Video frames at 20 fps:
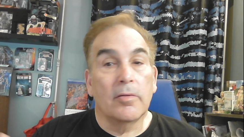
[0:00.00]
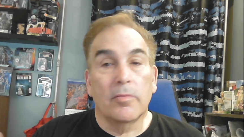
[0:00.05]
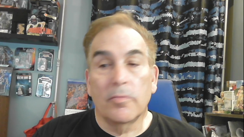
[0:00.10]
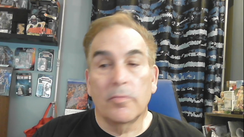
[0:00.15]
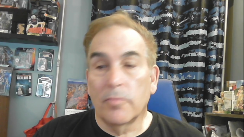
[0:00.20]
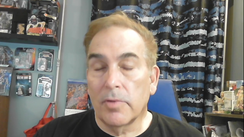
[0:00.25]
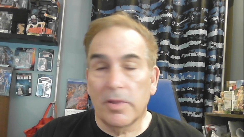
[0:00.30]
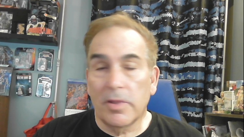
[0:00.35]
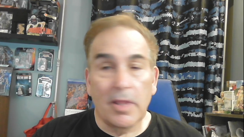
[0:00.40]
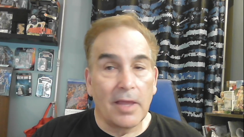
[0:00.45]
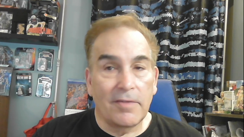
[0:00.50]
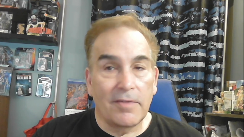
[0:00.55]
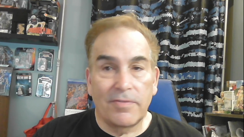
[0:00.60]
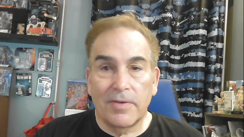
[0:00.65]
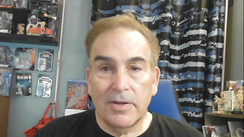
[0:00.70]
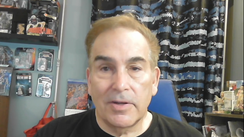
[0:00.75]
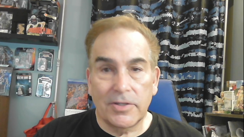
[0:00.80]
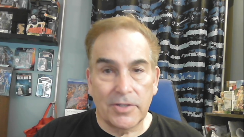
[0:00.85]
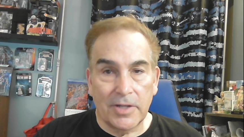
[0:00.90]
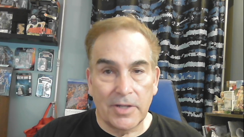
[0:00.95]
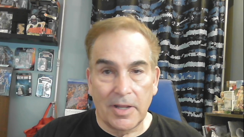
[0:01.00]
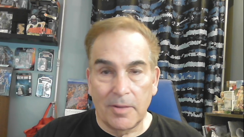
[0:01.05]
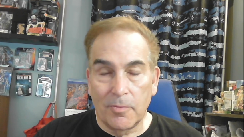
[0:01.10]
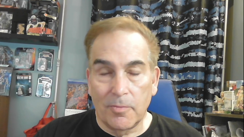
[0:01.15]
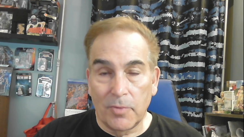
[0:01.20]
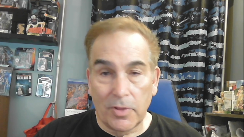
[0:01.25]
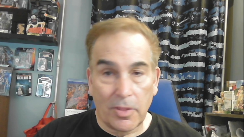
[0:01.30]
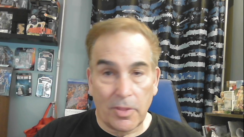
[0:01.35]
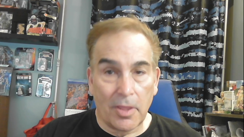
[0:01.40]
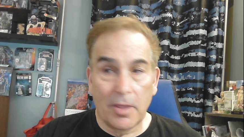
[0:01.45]
was not functioning
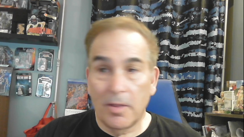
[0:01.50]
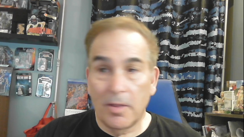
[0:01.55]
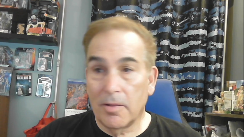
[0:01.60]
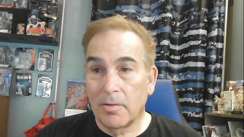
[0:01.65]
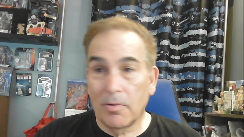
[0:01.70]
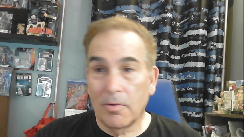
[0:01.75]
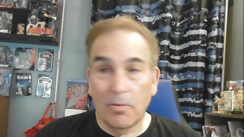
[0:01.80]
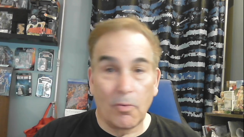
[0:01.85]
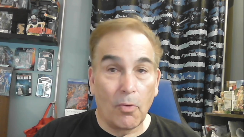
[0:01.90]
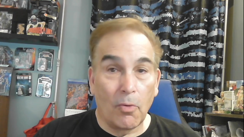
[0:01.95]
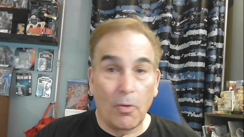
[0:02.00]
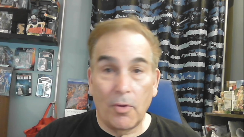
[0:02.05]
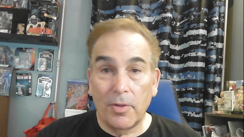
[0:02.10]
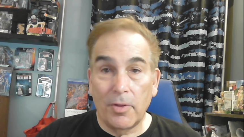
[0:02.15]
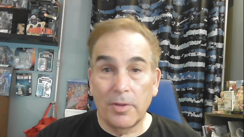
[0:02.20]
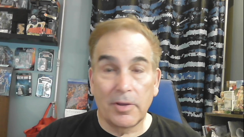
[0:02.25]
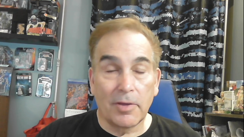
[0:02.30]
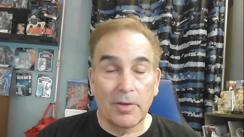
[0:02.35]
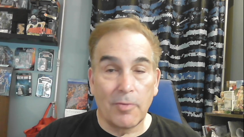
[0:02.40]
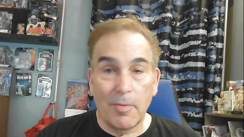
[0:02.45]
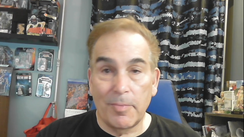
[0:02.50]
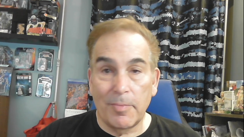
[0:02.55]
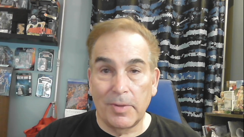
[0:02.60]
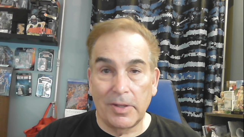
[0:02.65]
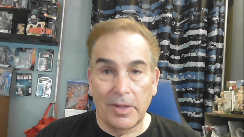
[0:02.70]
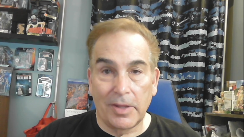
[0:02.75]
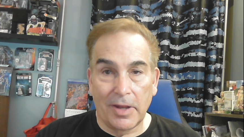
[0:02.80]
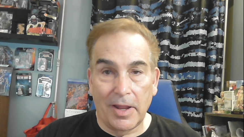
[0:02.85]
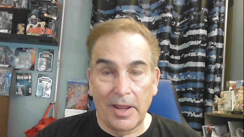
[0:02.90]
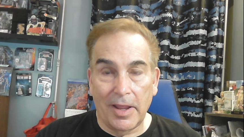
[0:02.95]
with all the
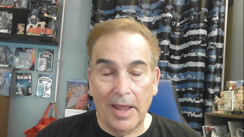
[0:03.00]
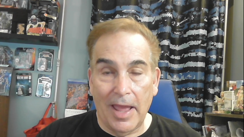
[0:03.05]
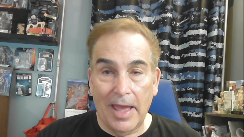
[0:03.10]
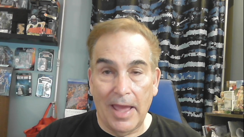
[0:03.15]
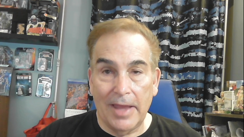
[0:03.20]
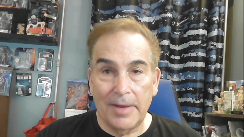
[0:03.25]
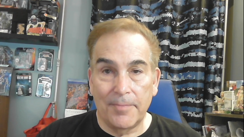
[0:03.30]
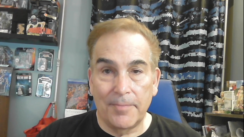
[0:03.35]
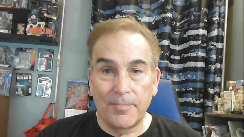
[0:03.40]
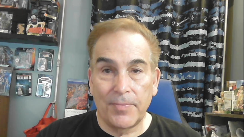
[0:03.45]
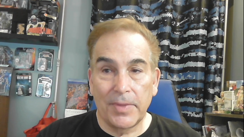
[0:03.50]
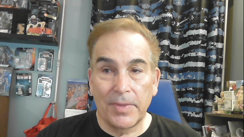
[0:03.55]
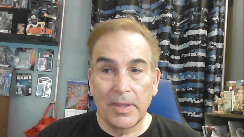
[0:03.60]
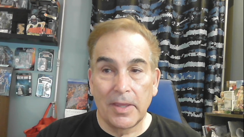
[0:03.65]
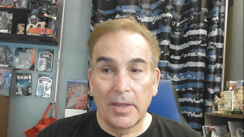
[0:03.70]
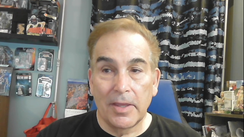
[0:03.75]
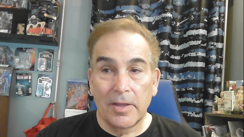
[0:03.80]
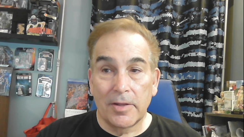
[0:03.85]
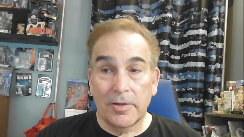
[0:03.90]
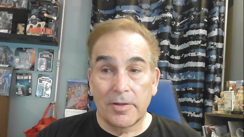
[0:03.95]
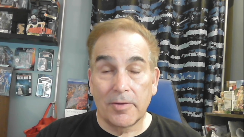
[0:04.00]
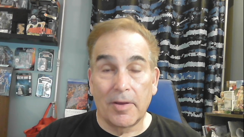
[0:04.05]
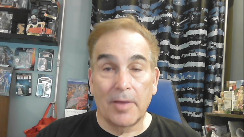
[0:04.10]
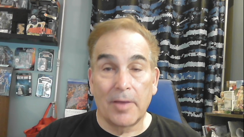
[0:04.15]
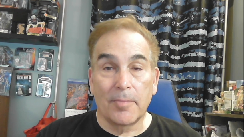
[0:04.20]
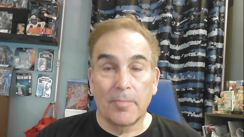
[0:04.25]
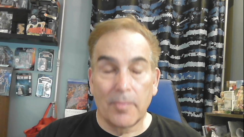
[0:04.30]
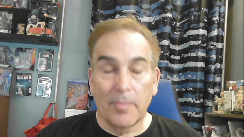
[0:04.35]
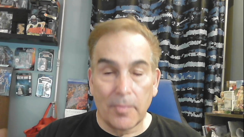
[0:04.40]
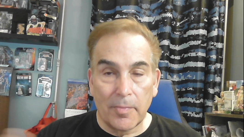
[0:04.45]
equipment that I had. So
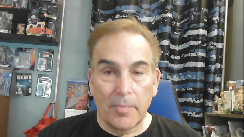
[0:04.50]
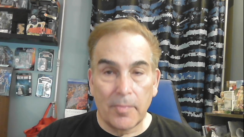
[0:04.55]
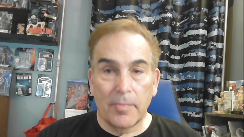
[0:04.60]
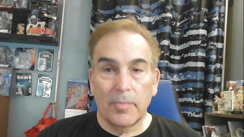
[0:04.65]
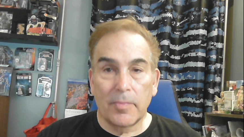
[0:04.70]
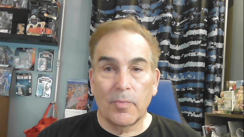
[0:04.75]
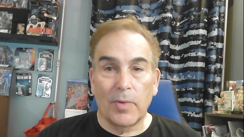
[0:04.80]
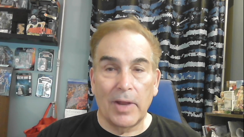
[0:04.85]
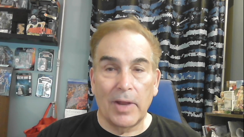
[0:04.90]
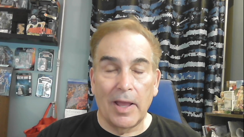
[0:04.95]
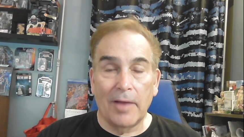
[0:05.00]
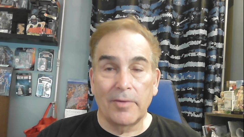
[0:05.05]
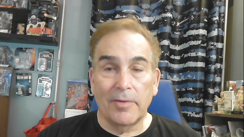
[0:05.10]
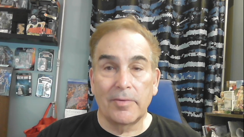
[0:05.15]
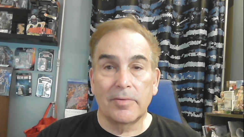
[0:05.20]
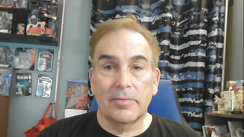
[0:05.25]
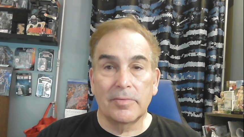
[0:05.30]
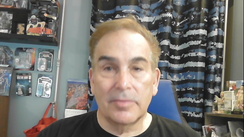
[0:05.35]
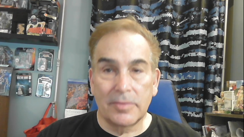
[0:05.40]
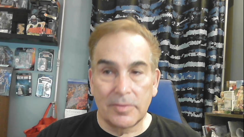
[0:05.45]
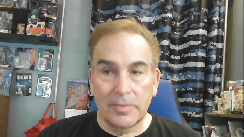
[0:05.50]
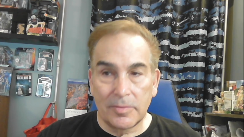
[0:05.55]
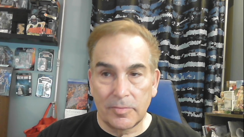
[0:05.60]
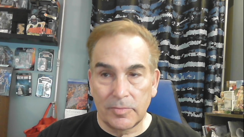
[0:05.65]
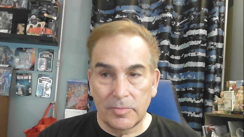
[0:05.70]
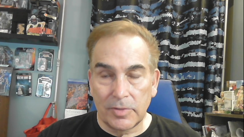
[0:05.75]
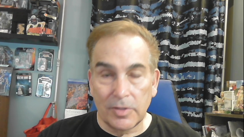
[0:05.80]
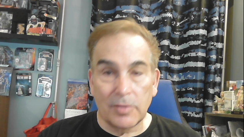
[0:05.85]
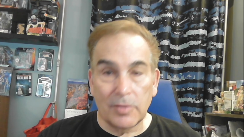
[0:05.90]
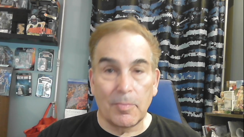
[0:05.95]
I went out,
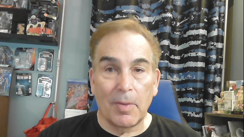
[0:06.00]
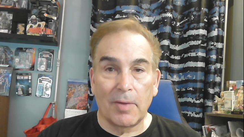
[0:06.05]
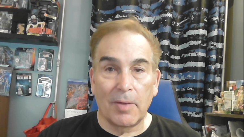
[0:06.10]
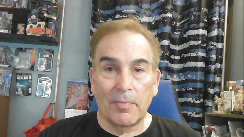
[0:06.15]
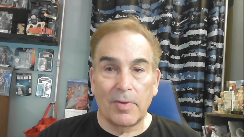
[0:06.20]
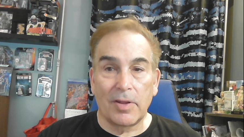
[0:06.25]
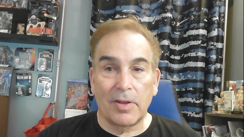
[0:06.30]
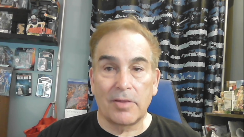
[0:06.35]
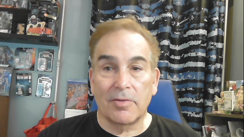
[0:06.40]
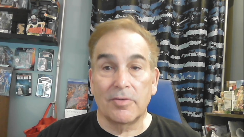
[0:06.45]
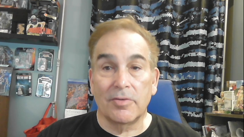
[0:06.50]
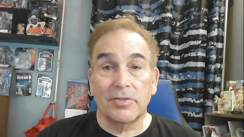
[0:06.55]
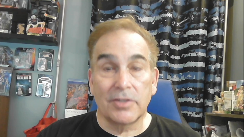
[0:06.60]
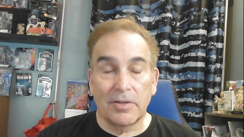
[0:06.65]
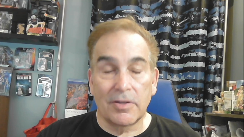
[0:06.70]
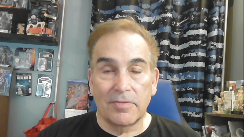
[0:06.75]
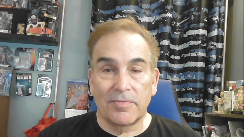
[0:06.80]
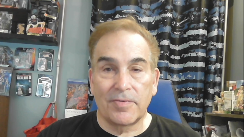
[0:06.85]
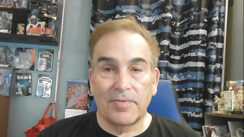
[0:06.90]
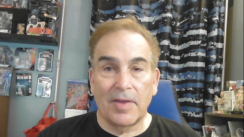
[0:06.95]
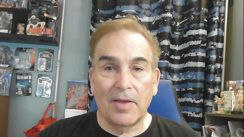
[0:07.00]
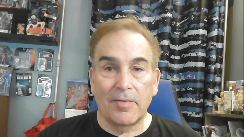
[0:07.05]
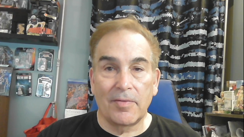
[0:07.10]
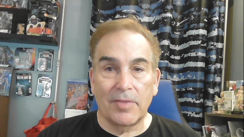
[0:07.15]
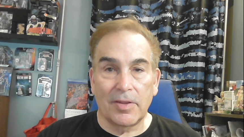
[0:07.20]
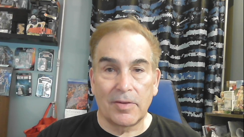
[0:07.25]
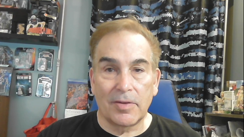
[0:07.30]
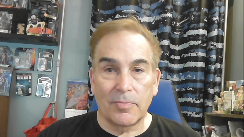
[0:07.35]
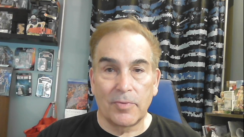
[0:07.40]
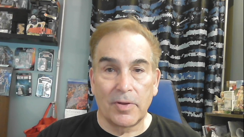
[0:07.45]
did my research, and found
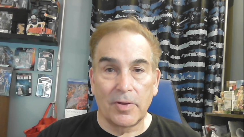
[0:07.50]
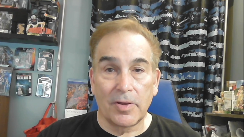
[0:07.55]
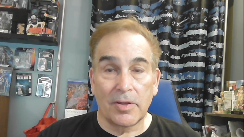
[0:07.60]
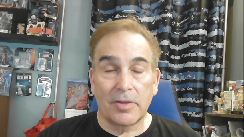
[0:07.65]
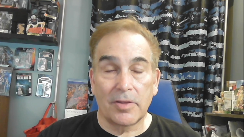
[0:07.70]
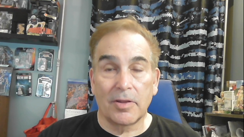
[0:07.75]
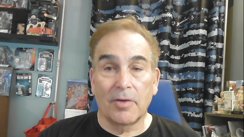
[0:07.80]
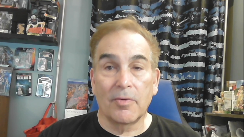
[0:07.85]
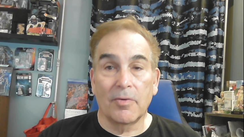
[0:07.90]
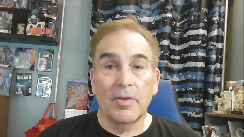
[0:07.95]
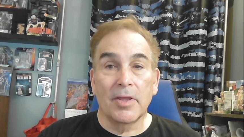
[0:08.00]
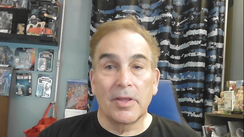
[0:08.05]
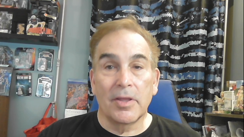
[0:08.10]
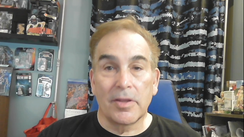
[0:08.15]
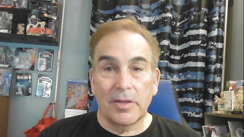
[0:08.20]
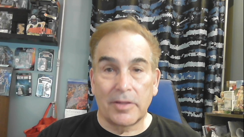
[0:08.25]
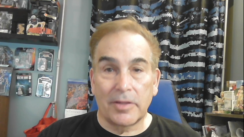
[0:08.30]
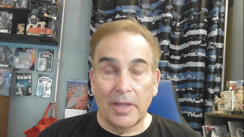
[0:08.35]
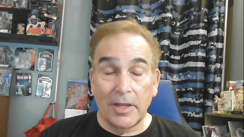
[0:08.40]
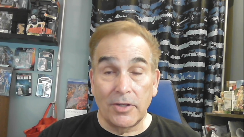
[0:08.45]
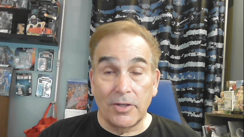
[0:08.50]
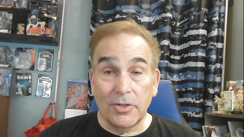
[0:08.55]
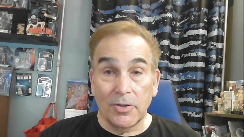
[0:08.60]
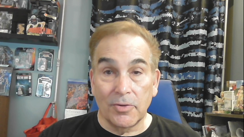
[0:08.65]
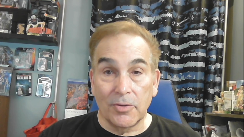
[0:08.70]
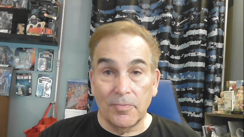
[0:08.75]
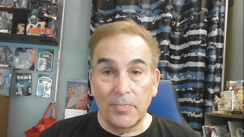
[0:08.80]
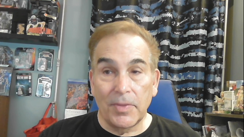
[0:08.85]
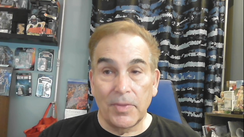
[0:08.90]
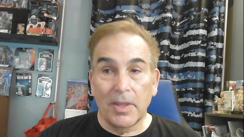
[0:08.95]
this one. So stay
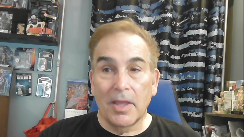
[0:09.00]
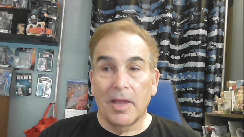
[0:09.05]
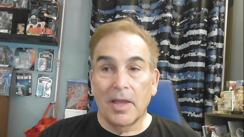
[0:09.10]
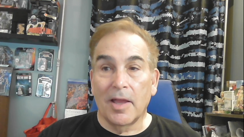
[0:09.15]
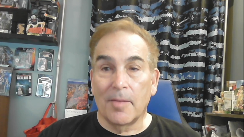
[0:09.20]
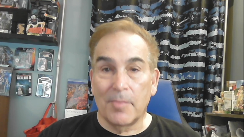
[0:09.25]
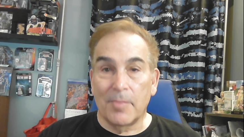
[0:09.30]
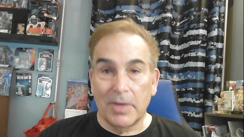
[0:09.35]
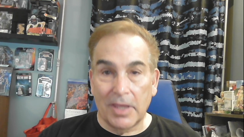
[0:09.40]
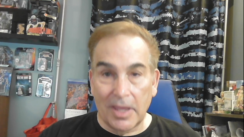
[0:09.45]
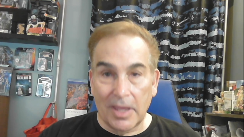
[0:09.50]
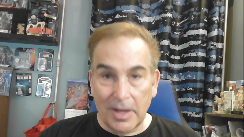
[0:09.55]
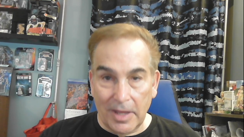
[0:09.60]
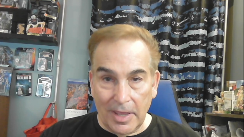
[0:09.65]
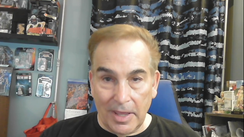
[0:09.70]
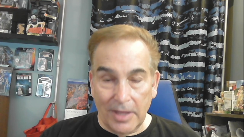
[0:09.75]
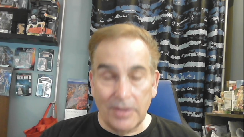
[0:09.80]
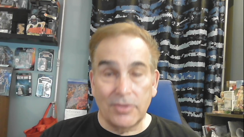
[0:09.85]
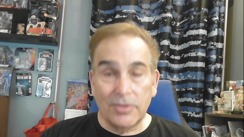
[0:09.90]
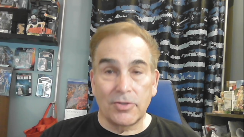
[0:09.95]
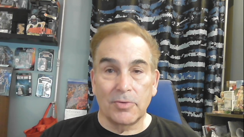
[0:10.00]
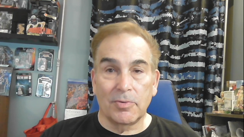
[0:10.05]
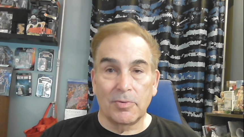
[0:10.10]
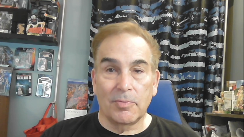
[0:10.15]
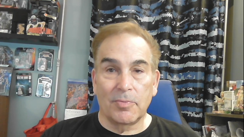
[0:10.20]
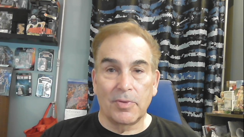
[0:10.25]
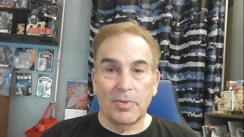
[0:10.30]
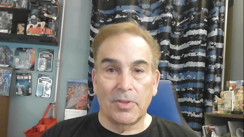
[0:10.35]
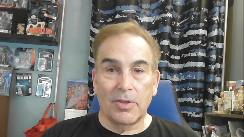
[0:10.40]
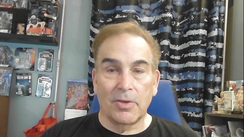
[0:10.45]
tuned. I'm going to get into
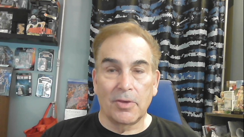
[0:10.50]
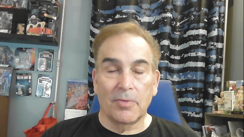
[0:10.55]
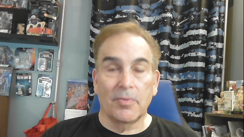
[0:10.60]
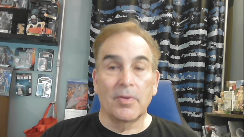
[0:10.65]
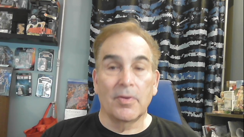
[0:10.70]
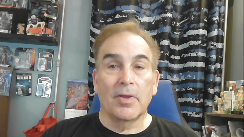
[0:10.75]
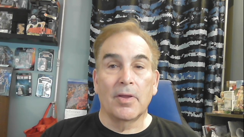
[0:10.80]
it with you